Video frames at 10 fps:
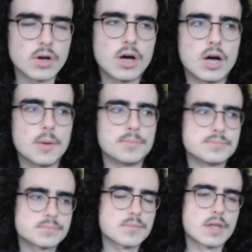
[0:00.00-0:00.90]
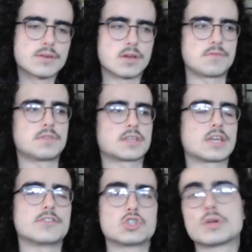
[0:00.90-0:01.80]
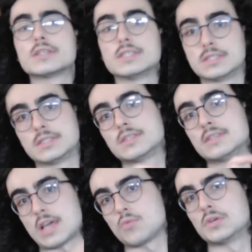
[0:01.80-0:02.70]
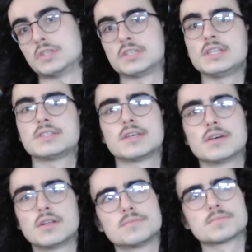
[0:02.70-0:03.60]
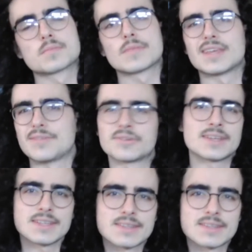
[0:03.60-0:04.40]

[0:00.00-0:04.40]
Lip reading: novel that kind of addresses that one detail. I forget